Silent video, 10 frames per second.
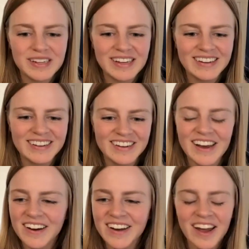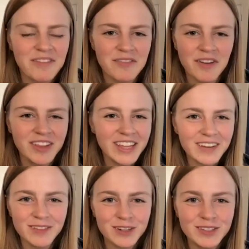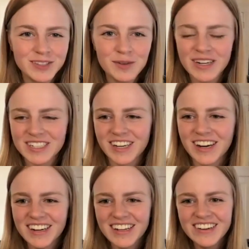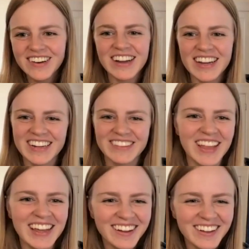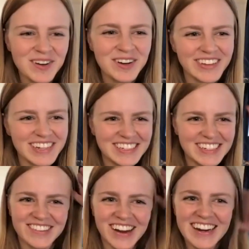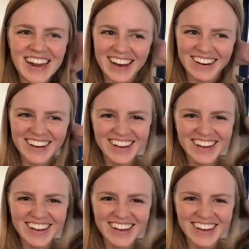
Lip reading: Yeah. And now I feel like I've learned so much talking to you. I'm like all motivated to go right now.